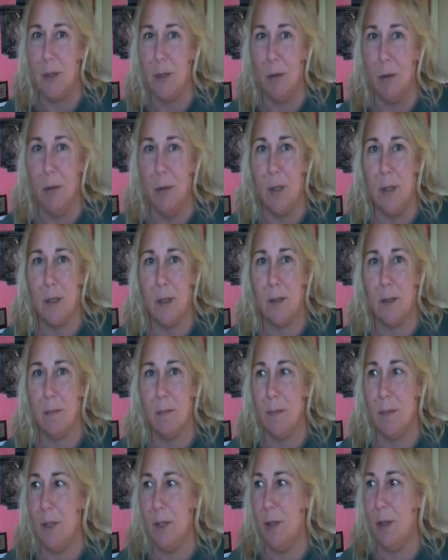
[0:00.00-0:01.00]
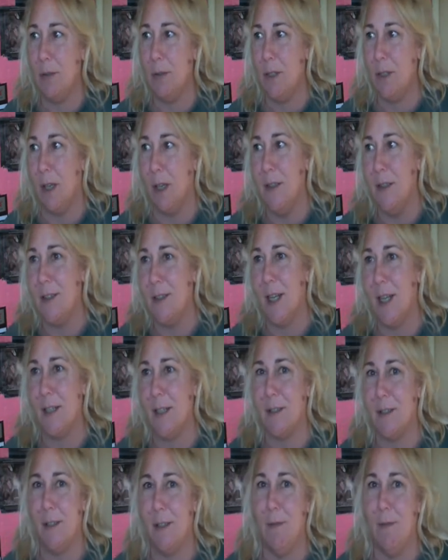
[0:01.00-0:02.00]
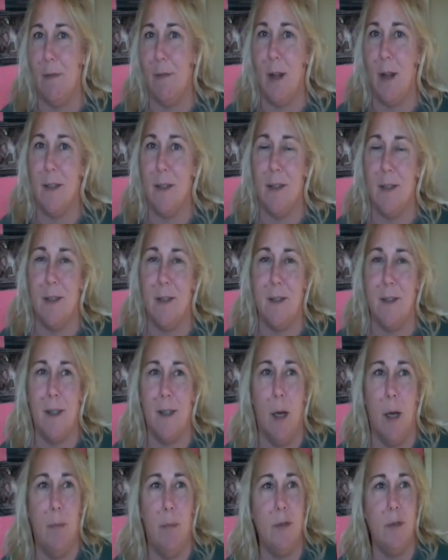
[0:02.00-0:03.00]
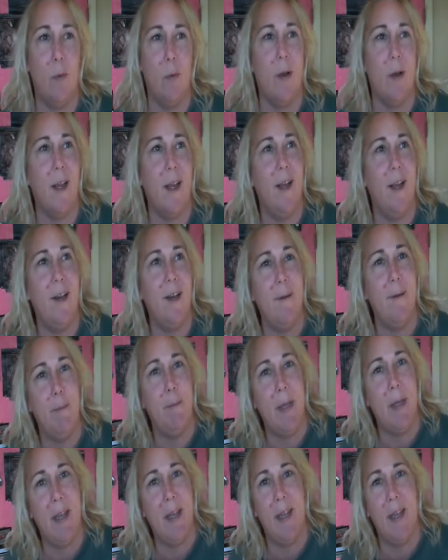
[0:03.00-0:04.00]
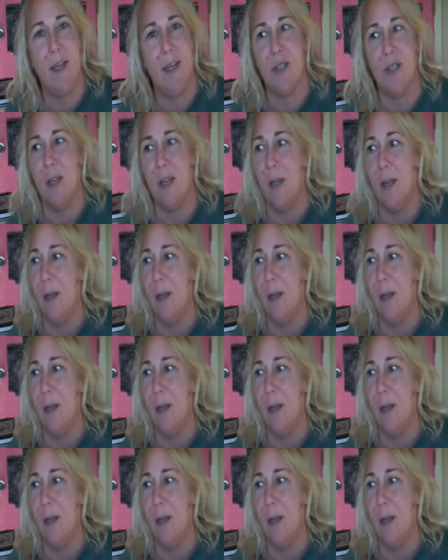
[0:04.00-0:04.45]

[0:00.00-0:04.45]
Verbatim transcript: Go look at, you know, sunsets, sunrises, couples walking on a beach,